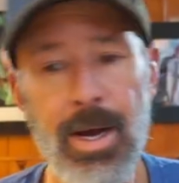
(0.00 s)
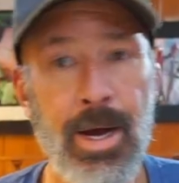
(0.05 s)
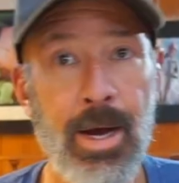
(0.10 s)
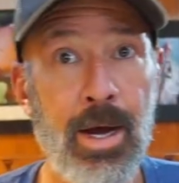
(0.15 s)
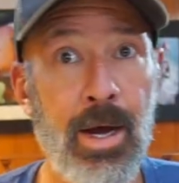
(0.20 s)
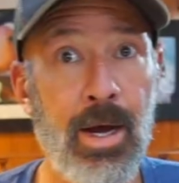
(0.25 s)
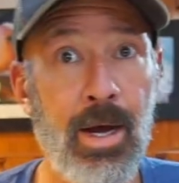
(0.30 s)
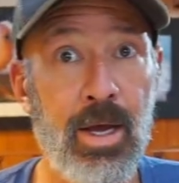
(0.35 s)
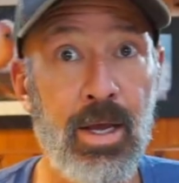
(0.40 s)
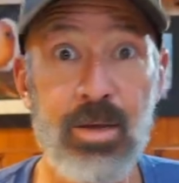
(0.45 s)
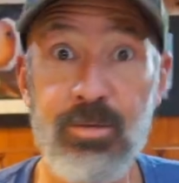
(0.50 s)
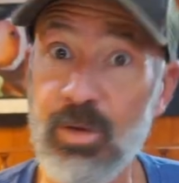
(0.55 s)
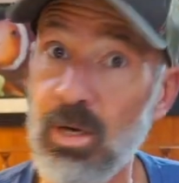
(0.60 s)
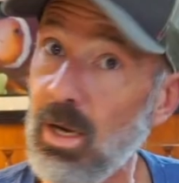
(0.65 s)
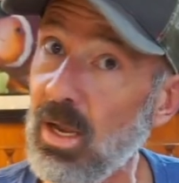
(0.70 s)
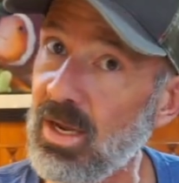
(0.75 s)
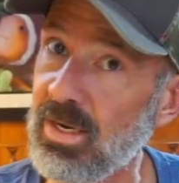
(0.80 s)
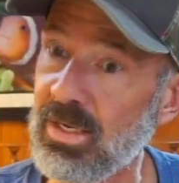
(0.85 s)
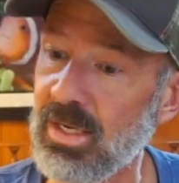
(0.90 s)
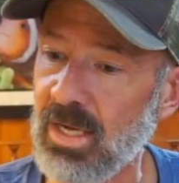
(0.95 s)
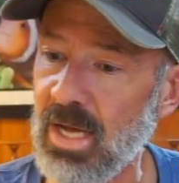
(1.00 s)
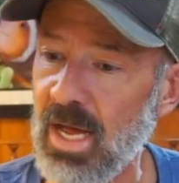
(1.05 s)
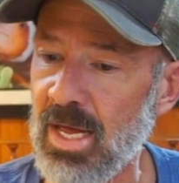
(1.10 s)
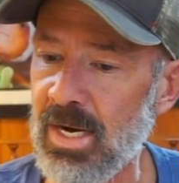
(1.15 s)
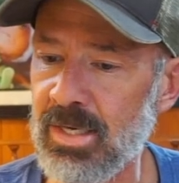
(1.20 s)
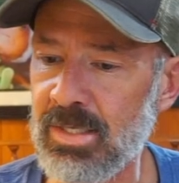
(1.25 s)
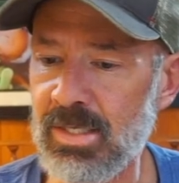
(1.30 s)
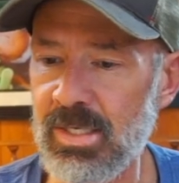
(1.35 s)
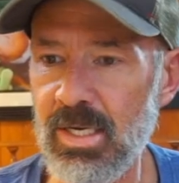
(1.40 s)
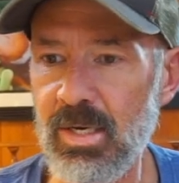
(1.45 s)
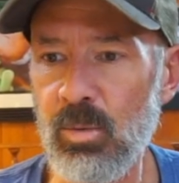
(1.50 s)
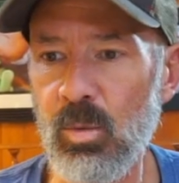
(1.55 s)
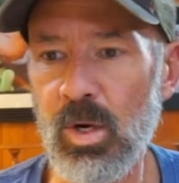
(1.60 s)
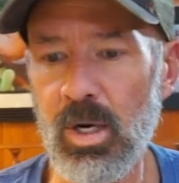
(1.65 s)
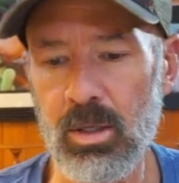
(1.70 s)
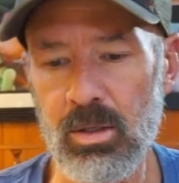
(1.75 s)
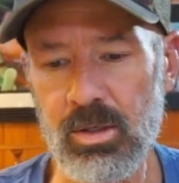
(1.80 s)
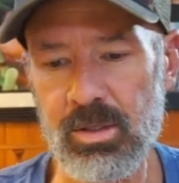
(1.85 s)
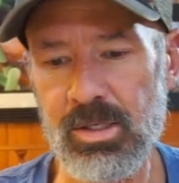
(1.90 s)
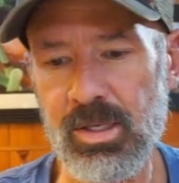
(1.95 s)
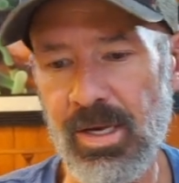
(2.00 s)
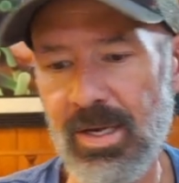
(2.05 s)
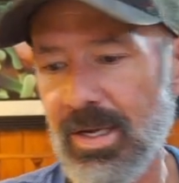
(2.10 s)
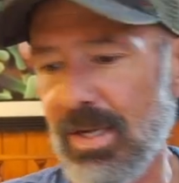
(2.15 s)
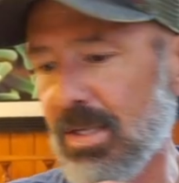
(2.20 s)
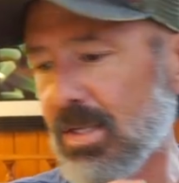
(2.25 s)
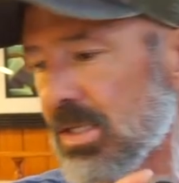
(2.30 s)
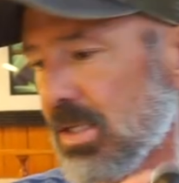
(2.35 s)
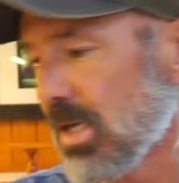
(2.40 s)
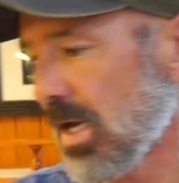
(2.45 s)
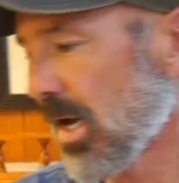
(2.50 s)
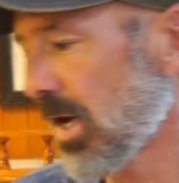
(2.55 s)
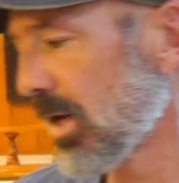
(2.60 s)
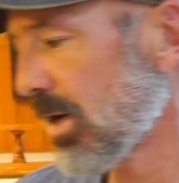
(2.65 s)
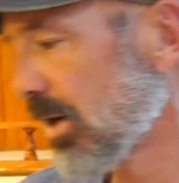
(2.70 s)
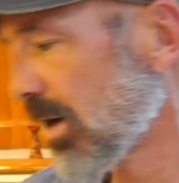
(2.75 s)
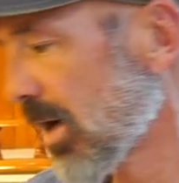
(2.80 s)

If you'd like to kind of see what it looks like inside